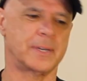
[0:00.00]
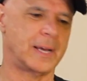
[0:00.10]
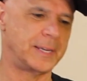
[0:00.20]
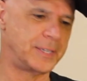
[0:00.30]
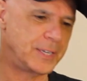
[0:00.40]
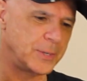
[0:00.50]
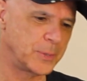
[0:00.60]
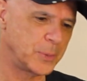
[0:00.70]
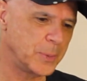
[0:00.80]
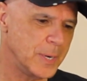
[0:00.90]
that I
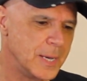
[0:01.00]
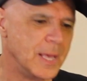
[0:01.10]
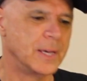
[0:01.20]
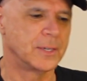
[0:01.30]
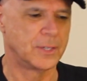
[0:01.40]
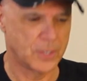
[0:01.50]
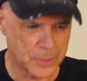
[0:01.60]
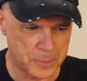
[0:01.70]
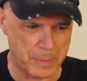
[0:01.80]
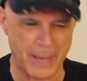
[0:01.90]
do
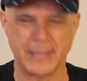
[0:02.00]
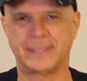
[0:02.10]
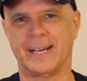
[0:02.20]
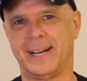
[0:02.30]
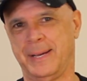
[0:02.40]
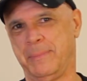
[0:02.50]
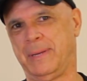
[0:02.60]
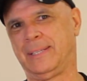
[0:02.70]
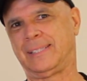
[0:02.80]
Goodbye Time.